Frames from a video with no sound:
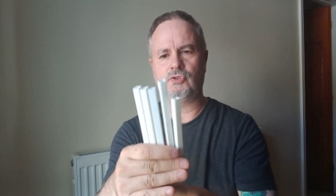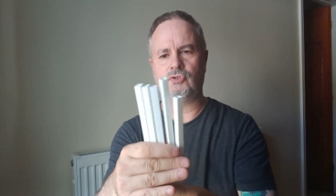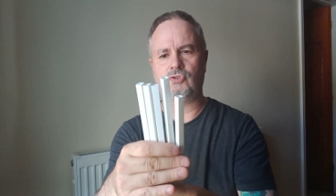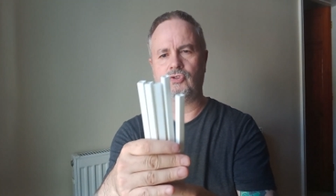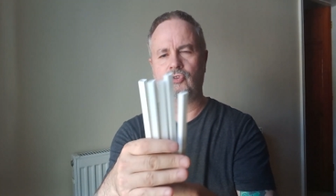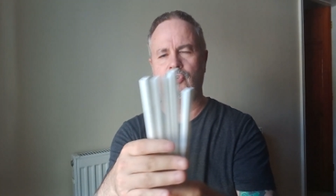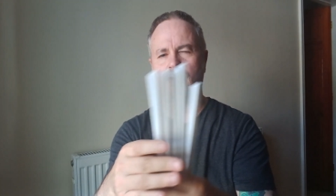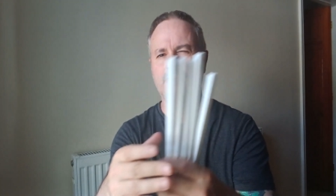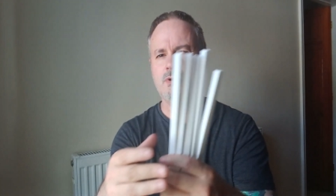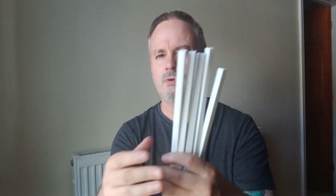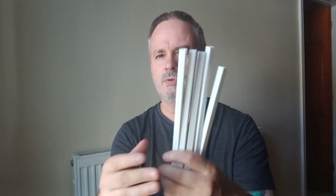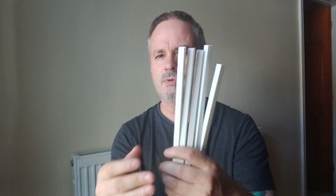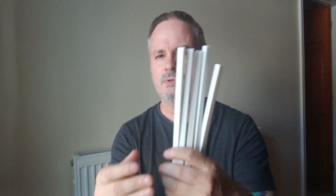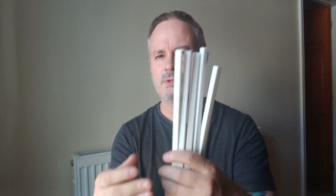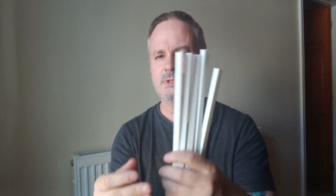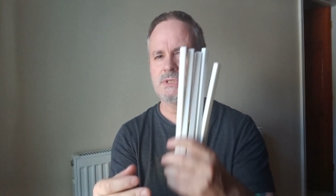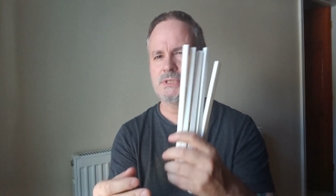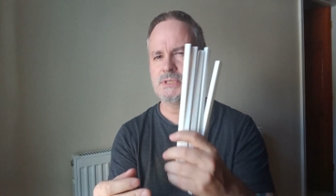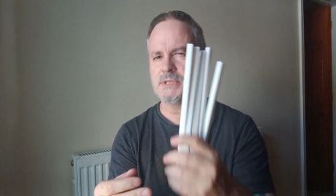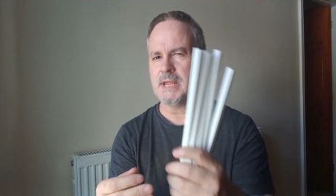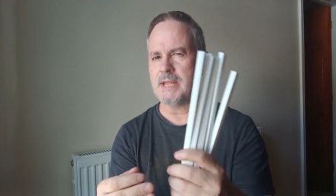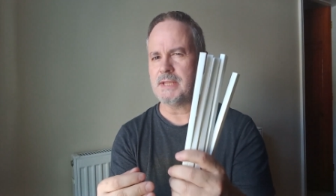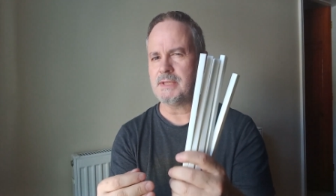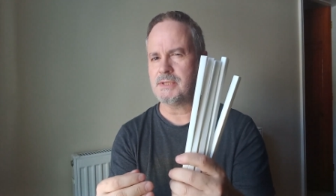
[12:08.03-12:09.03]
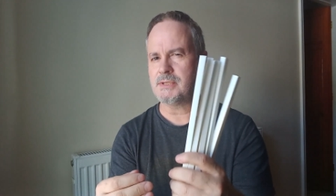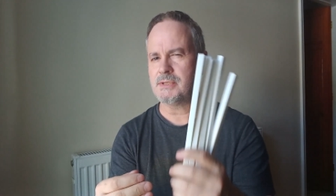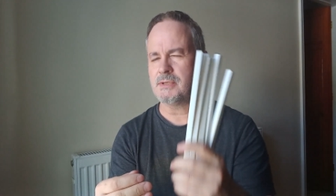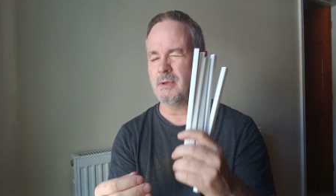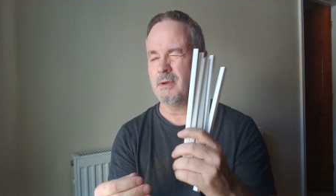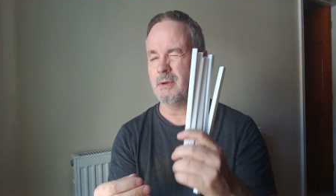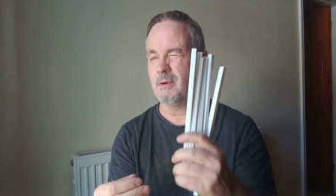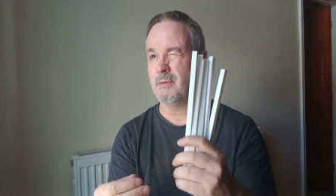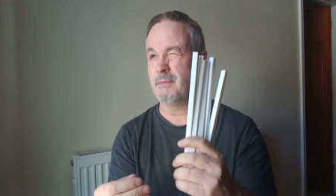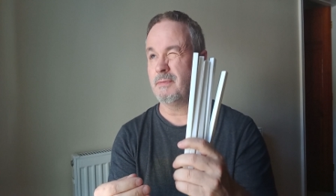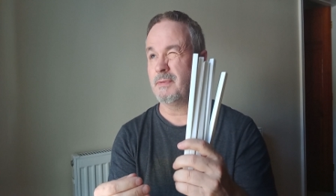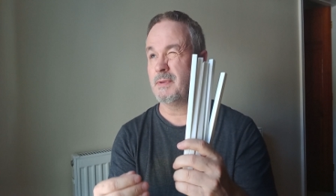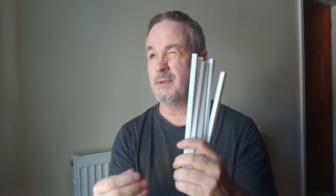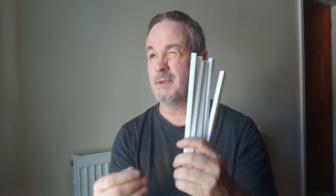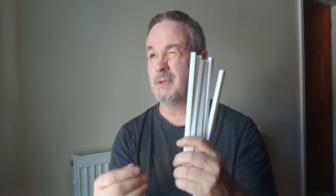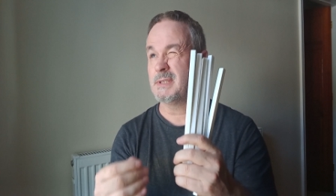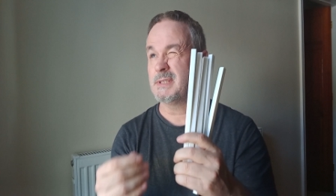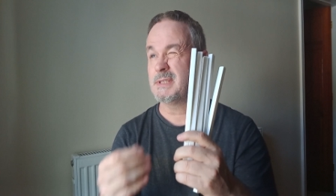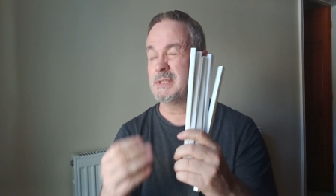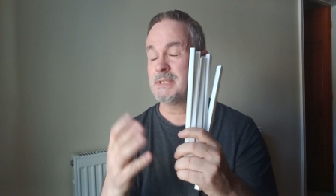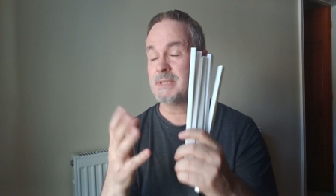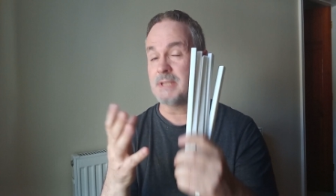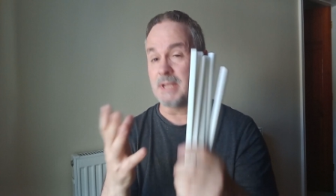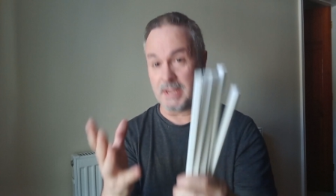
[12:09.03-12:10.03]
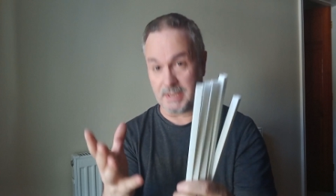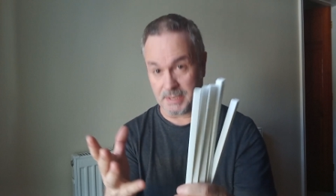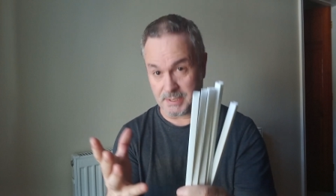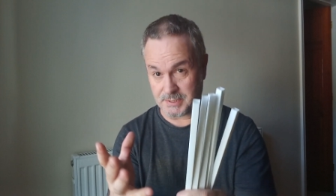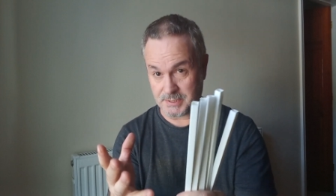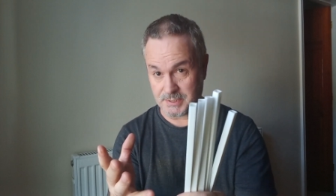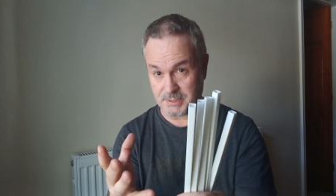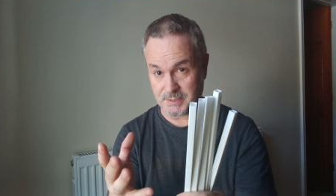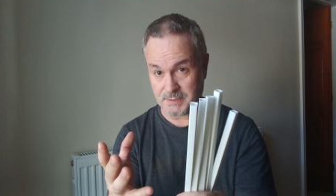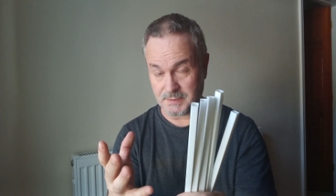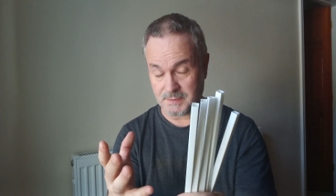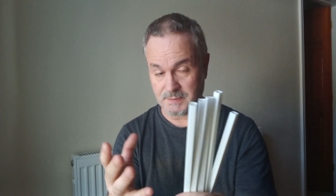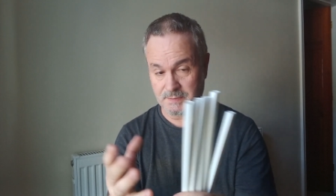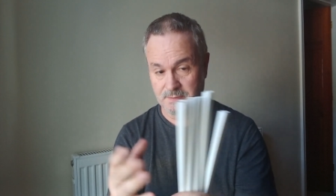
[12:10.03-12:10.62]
2 sets of 6.